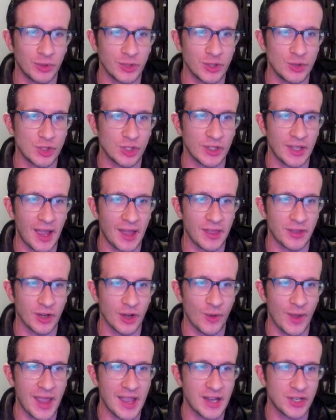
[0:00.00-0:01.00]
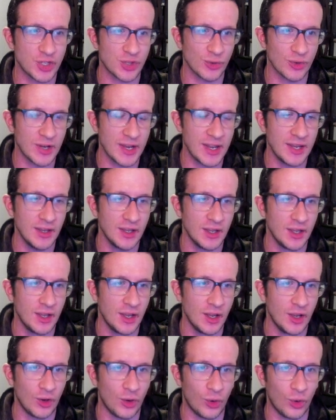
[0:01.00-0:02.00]
People usually either go
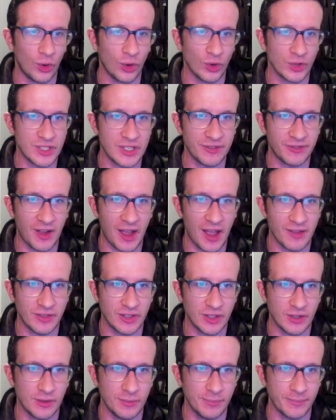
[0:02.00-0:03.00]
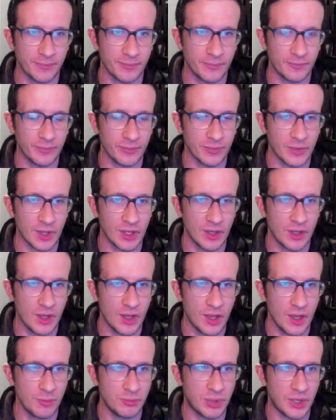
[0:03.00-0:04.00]
h3 or d5 here.
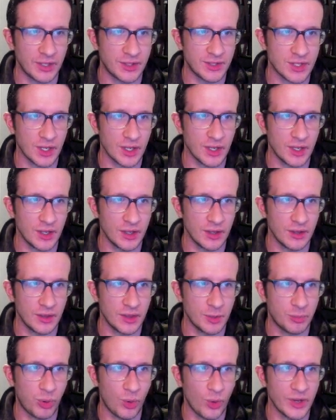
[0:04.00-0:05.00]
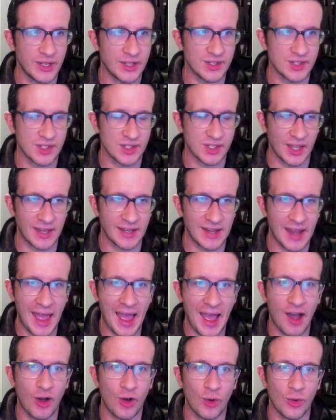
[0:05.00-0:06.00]
But the point is
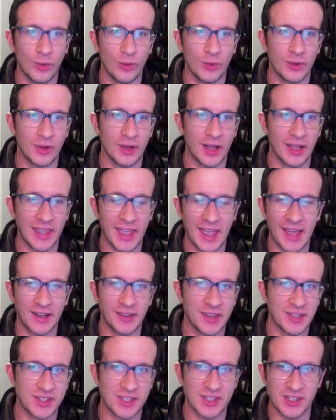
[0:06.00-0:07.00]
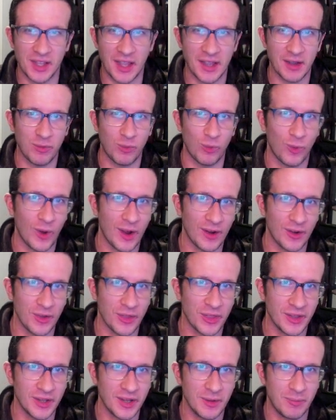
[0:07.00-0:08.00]
like now, again, this is like
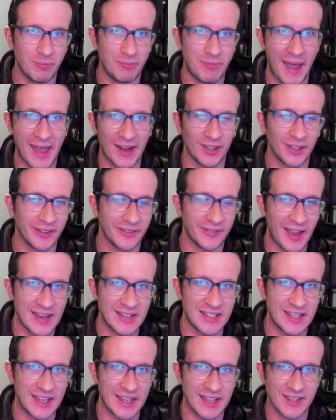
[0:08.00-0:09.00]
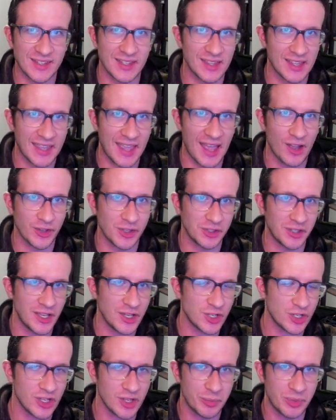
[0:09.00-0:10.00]
where the battle of ideas and the
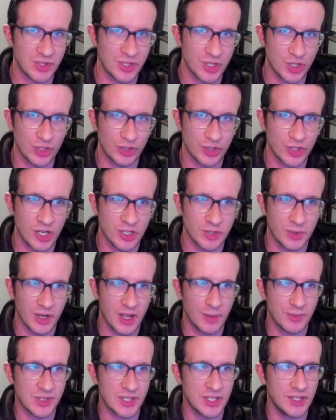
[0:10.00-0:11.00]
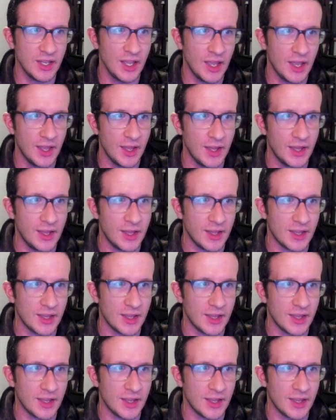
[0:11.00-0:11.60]
calculation, the positional judgment comes in.